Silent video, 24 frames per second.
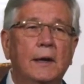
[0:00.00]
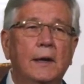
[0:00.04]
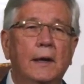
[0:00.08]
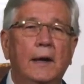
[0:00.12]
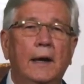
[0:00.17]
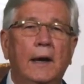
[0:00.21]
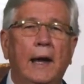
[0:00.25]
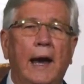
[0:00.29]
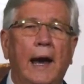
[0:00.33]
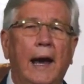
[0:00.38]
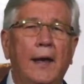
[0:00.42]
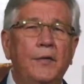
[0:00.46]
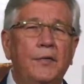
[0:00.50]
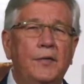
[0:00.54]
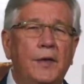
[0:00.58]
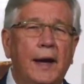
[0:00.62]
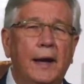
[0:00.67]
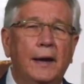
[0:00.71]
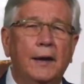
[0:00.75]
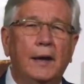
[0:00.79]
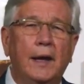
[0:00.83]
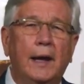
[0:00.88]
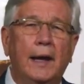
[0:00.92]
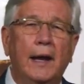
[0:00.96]
and
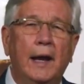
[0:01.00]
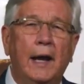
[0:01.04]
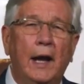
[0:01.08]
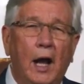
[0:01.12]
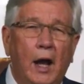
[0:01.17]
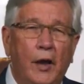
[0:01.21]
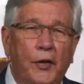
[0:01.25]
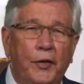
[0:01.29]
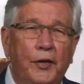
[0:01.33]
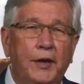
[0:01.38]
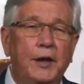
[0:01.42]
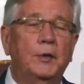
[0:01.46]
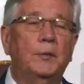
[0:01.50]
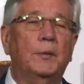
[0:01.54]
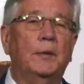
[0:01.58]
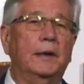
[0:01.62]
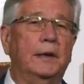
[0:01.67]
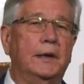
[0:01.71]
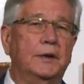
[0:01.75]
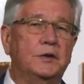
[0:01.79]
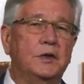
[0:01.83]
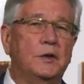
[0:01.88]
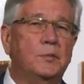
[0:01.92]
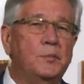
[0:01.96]
that healthy
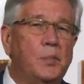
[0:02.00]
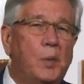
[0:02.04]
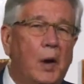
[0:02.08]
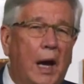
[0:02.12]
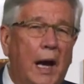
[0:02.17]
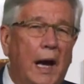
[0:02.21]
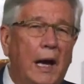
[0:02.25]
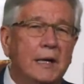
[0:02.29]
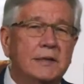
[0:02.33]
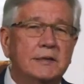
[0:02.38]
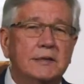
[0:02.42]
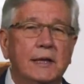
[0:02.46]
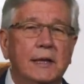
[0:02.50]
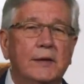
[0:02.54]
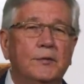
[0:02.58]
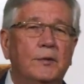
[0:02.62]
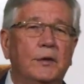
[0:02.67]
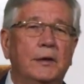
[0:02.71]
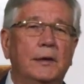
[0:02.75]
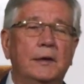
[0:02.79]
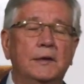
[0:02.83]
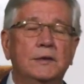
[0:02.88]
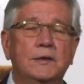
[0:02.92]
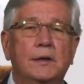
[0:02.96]
religion, positive
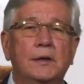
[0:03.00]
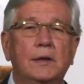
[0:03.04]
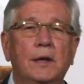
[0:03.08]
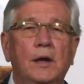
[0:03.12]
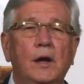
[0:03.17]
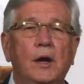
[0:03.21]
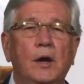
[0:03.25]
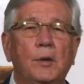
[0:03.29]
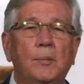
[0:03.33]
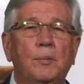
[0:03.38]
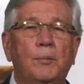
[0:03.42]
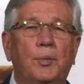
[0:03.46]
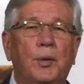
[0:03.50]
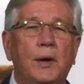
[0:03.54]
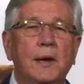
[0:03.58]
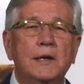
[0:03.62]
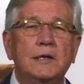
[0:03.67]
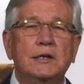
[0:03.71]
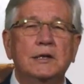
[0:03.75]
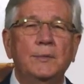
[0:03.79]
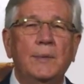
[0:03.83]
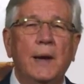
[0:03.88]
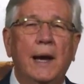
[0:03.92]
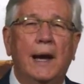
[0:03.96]
religion, brings
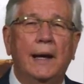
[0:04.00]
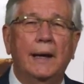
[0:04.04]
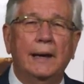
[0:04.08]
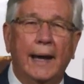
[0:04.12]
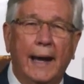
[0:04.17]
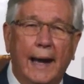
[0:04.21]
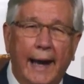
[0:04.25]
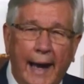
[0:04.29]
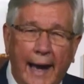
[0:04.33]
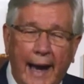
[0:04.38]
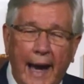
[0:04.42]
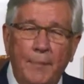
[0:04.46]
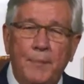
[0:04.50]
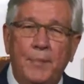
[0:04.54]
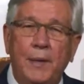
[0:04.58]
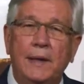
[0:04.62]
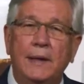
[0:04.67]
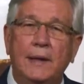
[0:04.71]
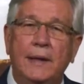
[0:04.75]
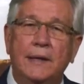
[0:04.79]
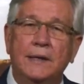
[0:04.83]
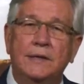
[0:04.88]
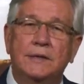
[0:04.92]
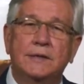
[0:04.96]
about
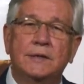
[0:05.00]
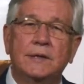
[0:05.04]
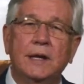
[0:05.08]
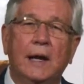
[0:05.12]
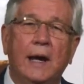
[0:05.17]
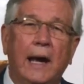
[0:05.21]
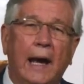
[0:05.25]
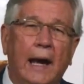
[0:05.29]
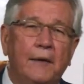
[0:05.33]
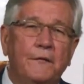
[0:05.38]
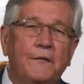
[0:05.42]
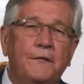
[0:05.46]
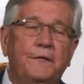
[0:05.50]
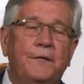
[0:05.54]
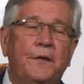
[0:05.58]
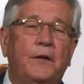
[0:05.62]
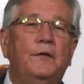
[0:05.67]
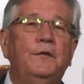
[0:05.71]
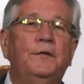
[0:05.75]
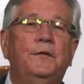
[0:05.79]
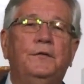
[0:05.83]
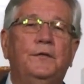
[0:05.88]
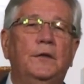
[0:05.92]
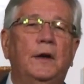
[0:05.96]
happiness and
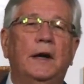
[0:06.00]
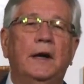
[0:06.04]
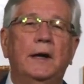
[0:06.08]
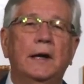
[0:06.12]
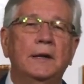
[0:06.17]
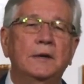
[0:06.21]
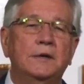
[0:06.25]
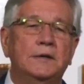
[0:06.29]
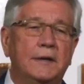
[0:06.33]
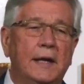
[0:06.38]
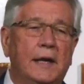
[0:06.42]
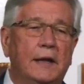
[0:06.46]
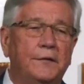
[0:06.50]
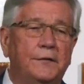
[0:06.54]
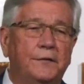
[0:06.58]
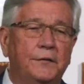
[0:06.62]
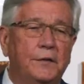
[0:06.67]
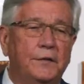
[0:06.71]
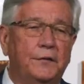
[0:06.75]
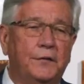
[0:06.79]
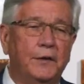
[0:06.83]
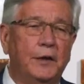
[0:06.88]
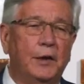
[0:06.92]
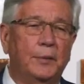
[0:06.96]

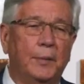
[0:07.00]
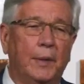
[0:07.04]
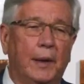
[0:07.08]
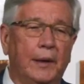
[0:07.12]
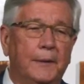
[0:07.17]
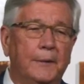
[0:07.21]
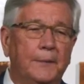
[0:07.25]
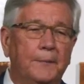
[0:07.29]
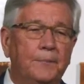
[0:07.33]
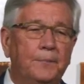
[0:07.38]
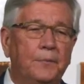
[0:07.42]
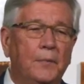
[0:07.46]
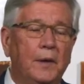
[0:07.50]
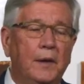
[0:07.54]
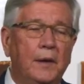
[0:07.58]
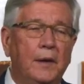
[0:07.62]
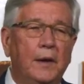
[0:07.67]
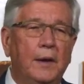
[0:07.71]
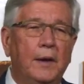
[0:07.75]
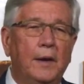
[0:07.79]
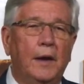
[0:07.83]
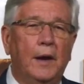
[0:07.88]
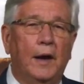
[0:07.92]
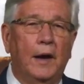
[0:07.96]
self-fulfillment.
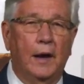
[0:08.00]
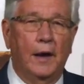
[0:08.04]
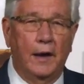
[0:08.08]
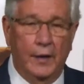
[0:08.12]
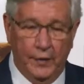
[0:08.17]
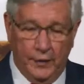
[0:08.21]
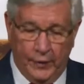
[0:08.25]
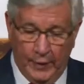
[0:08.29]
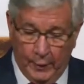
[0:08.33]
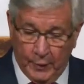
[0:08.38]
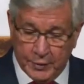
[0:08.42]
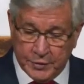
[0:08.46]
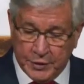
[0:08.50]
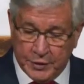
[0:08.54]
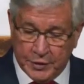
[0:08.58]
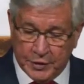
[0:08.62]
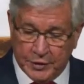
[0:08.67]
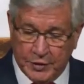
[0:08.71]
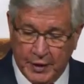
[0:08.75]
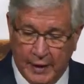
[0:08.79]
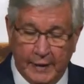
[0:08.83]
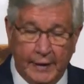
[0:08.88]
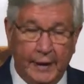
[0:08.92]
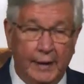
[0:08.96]
There was a
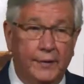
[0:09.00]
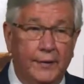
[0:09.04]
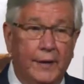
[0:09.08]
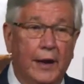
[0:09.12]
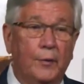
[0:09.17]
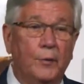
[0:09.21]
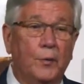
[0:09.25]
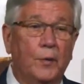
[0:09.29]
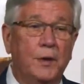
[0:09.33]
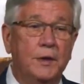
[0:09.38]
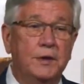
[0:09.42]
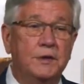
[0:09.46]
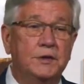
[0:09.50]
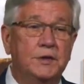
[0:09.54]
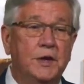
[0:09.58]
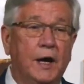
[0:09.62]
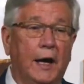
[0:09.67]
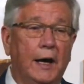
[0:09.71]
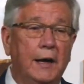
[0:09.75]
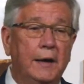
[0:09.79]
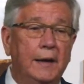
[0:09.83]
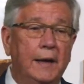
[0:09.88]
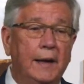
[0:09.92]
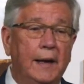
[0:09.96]
study that was
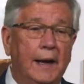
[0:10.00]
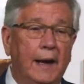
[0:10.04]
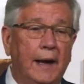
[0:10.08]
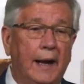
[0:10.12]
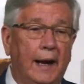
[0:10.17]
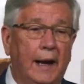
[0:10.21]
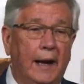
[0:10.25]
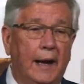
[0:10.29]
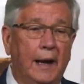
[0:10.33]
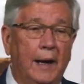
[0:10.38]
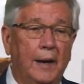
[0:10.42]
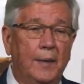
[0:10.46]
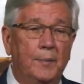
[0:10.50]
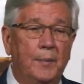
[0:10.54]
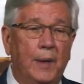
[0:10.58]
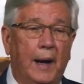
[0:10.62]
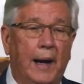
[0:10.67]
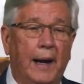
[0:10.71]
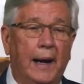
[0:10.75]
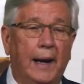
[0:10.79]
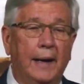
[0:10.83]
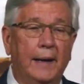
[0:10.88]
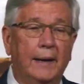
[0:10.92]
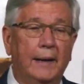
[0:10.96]
done
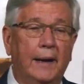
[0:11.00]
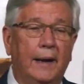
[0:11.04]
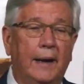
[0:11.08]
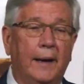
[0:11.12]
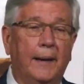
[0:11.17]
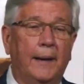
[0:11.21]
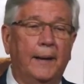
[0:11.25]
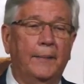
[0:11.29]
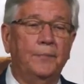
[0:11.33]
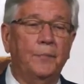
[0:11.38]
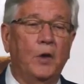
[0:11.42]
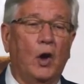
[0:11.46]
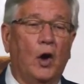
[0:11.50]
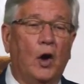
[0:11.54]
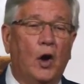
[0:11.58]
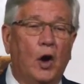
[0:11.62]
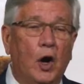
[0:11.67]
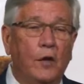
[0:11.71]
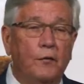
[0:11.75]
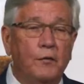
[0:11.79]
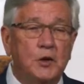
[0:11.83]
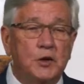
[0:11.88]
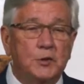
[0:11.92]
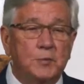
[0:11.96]
by
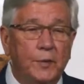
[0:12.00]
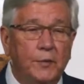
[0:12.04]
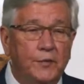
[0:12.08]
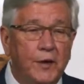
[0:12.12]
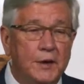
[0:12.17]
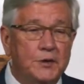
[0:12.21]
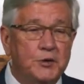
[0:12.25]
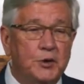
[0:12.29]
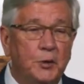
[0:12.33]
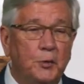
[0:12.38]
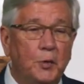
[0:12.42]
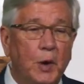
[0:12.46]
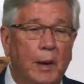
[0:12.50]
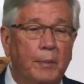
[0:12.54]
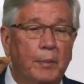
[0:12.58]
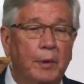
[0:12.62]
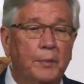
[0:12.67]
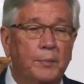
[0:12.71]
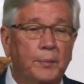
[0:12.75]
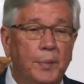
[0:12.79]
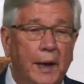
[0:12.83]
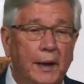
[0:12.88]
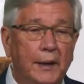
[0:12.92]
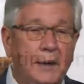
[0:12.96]
Harvard's Professor
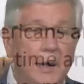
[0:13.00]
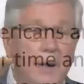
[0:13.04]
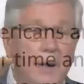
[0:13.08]
Robert Putnam